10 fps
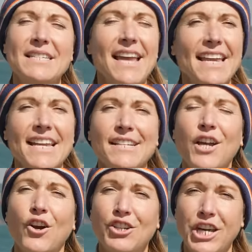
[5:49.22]
be taking
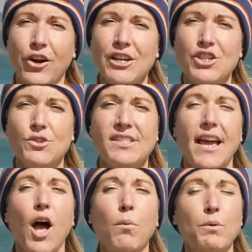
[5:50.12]
tart cherry juice
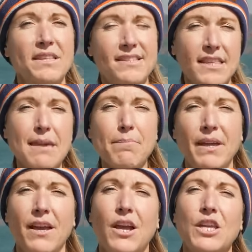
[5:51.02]
to help with sleep,
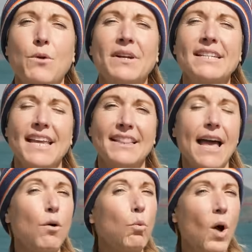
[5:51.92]
you want to take
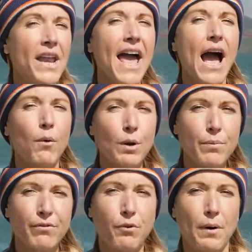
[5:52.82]
that 1 hour
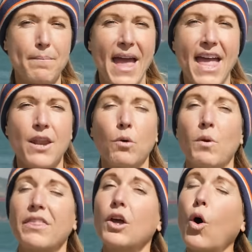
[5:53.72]
before bed
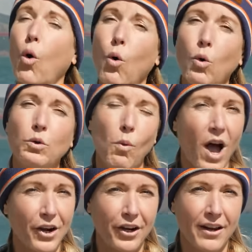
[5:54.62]
with cold
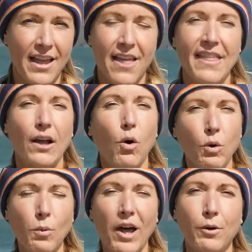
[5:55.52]
water. That
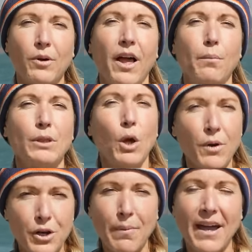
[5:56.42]
cold water will help
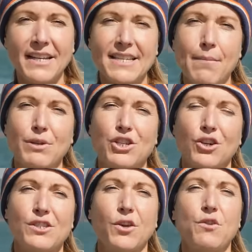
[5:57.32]
lower your body
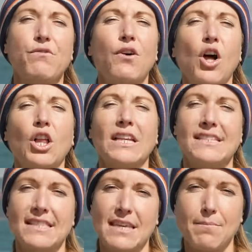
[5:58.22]
temperature so you fall
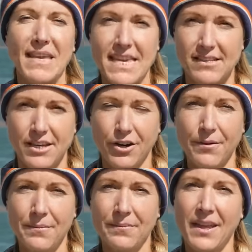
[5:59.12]
asleep
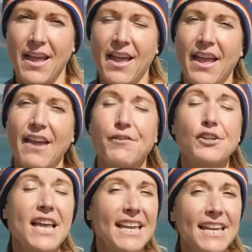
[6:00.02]
easier. If
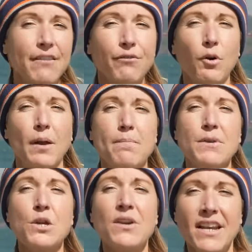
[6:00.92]
you're taking it for
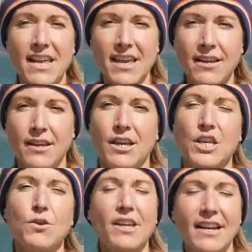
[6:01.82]
immunity,
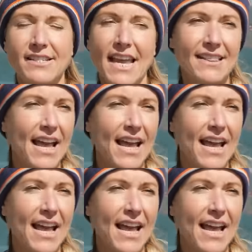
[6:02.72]
you can take